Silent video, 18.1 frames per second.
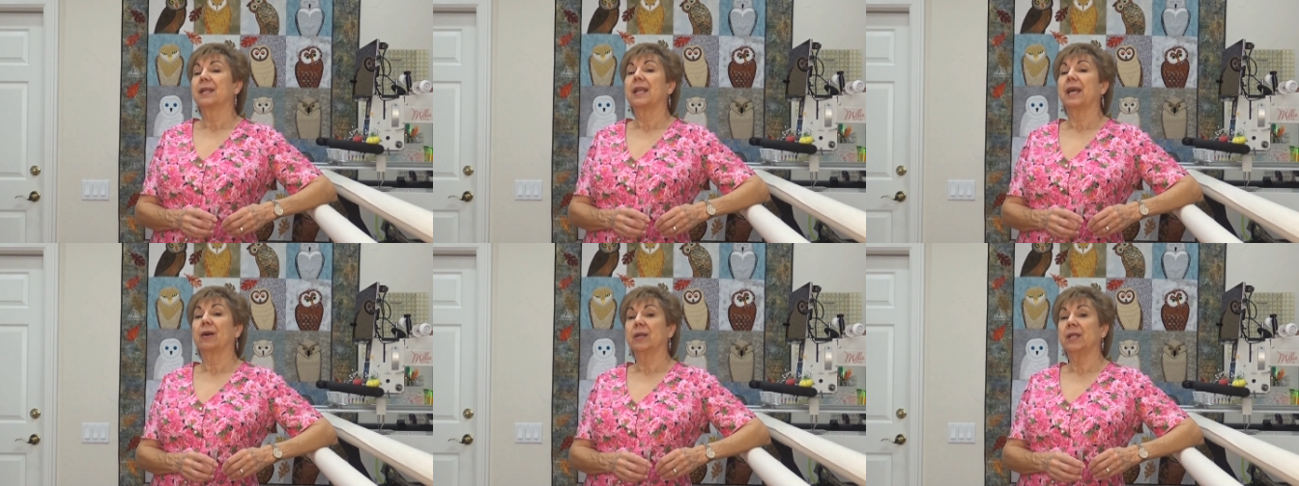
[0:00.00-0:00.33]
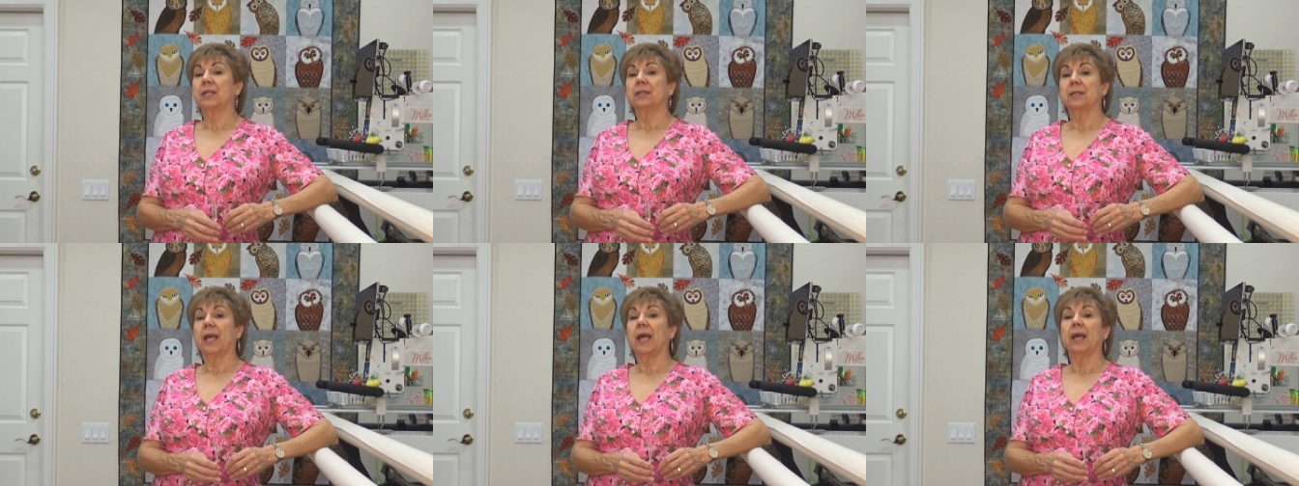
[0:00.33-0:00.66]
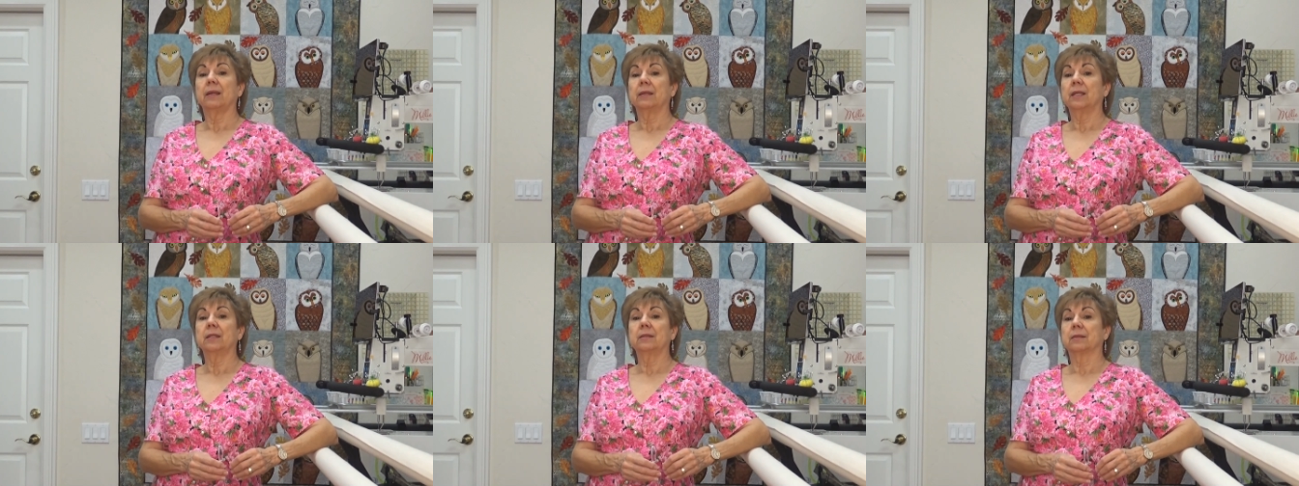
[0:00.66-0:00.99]
Now, he's,
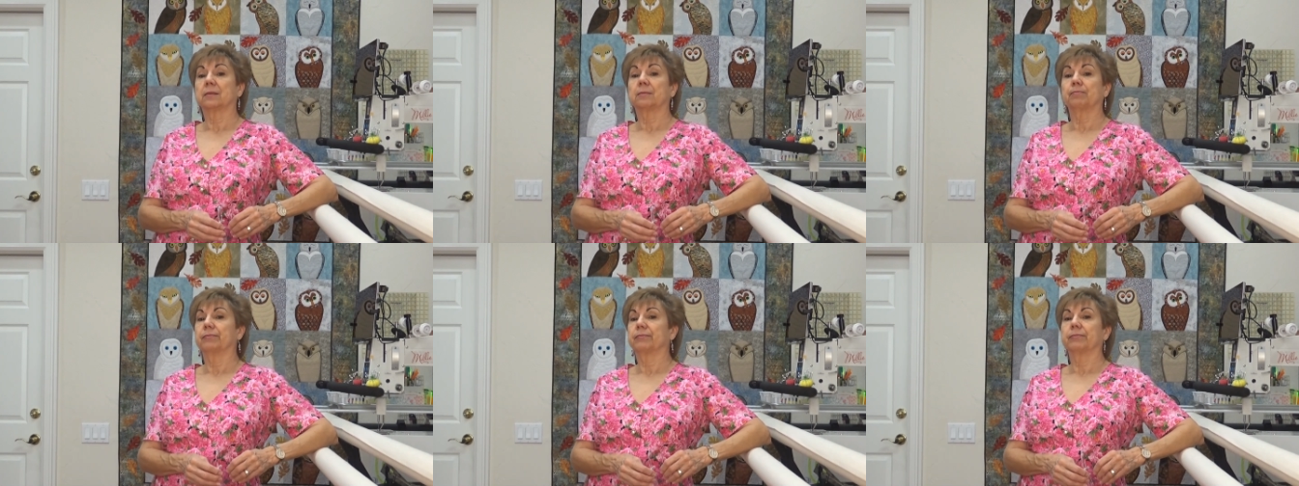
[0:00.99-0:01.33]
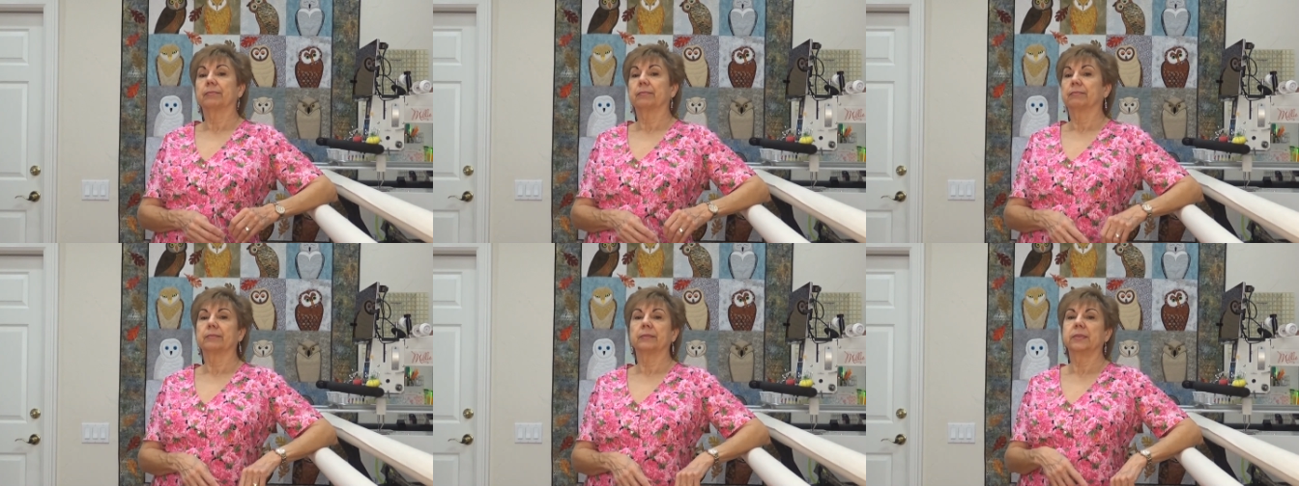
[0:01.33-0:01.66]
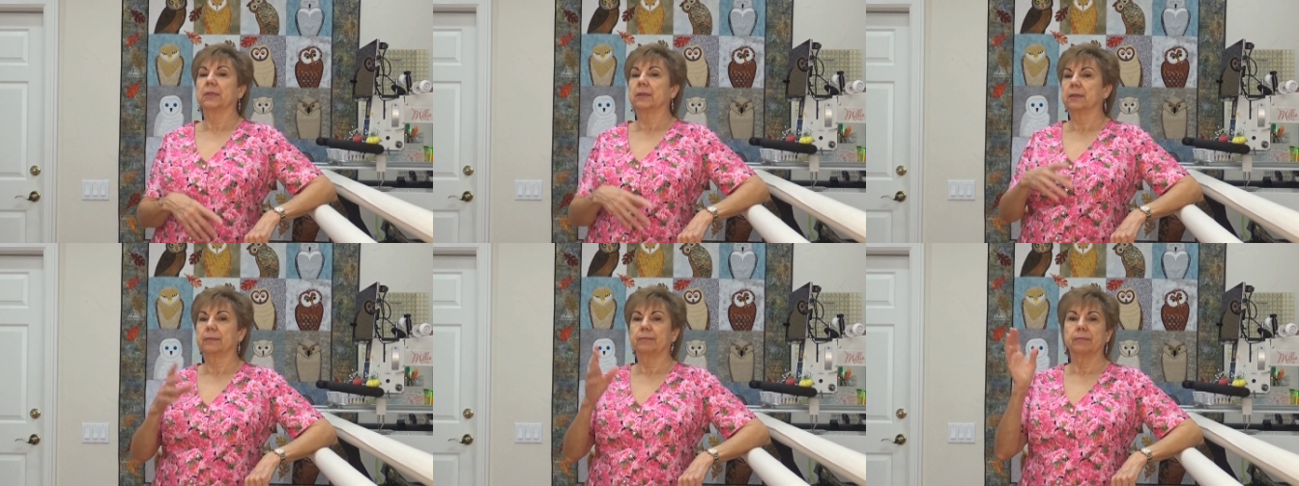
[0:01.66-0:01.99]
he's
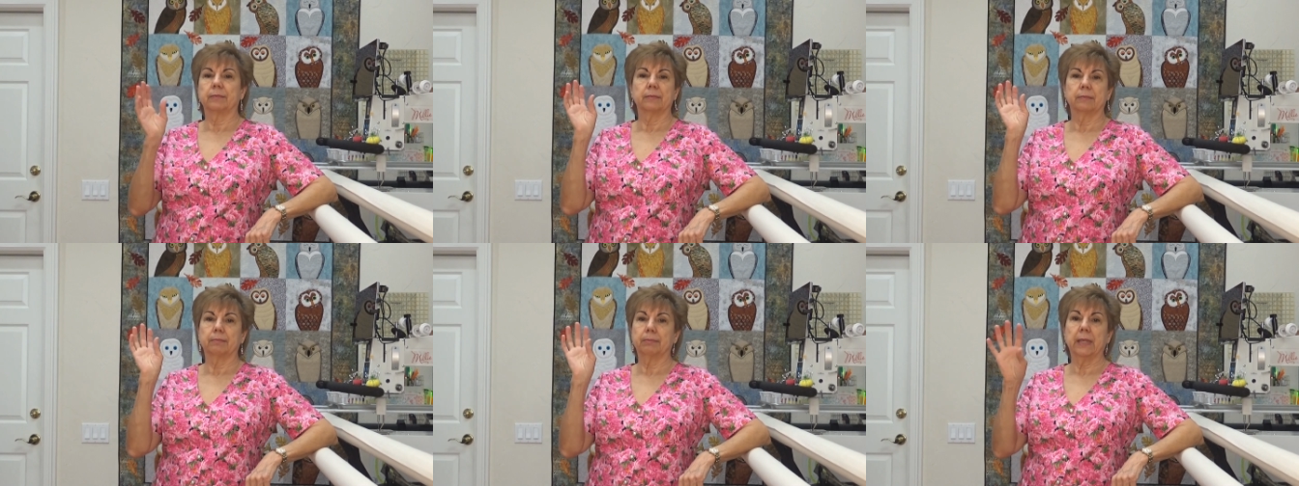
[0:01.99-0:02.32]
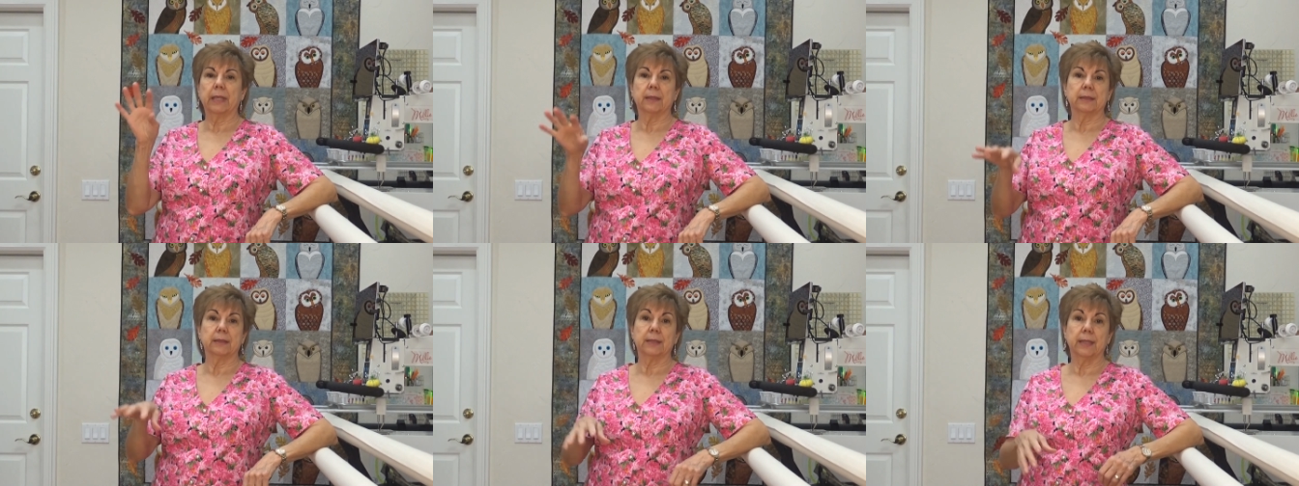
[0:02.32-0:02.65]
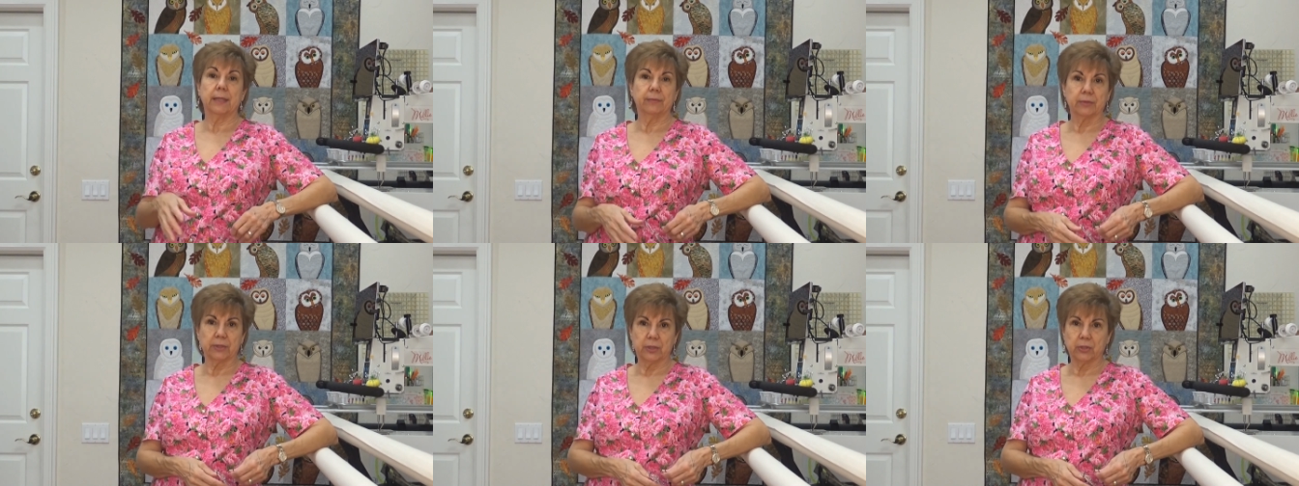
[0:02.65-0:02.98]
about as
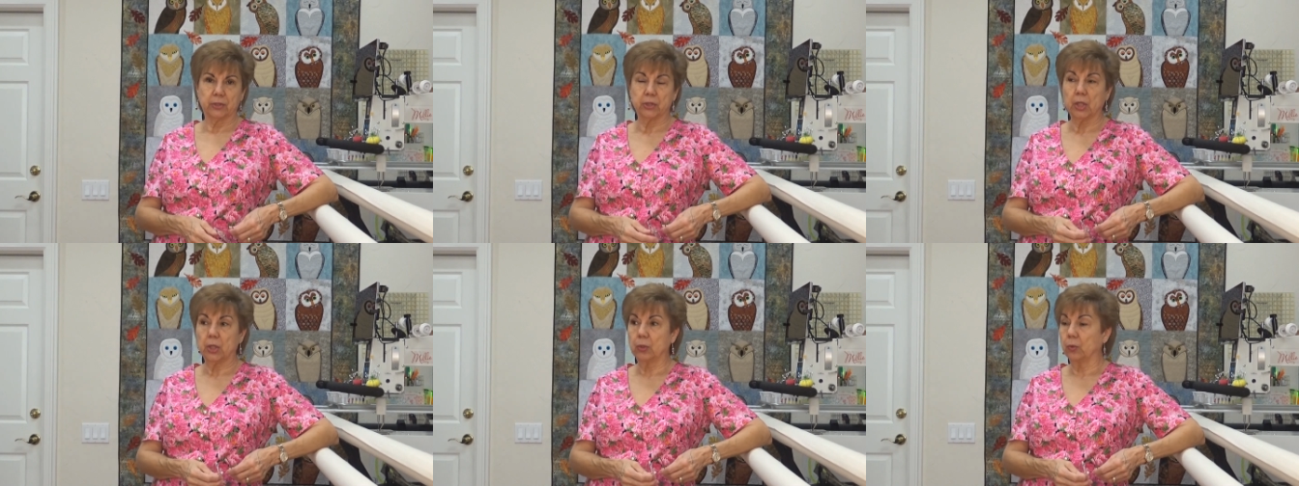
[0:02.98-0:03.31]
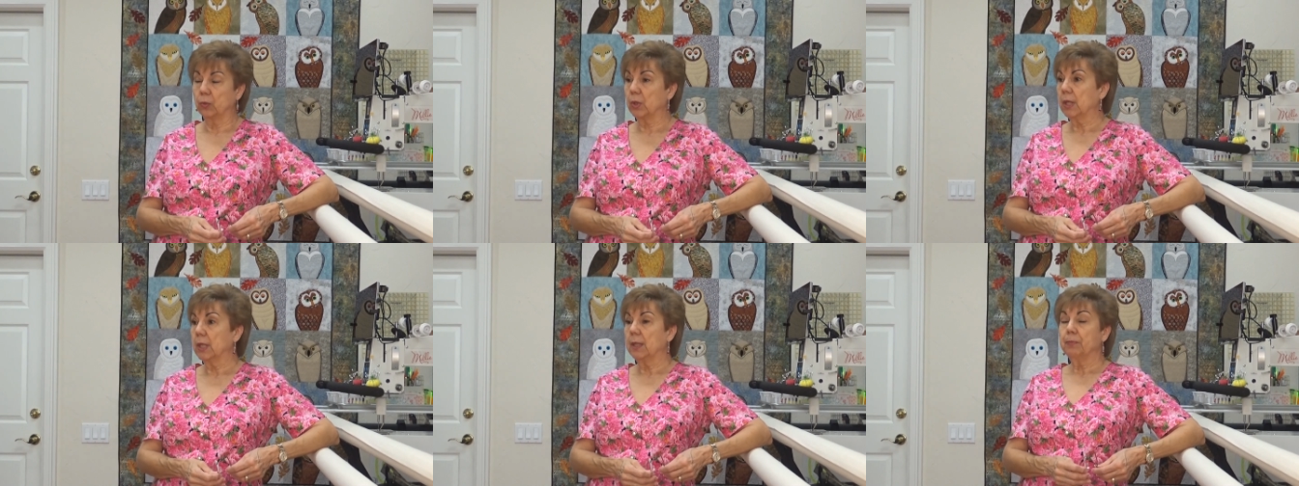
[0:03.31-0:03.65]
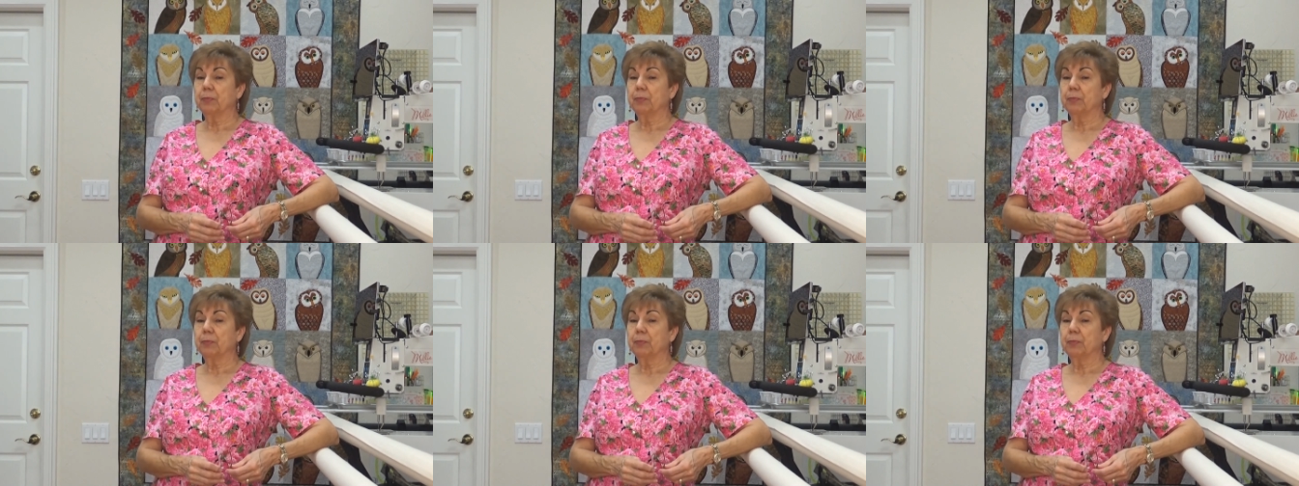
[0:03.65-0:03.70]
deaf as a stone.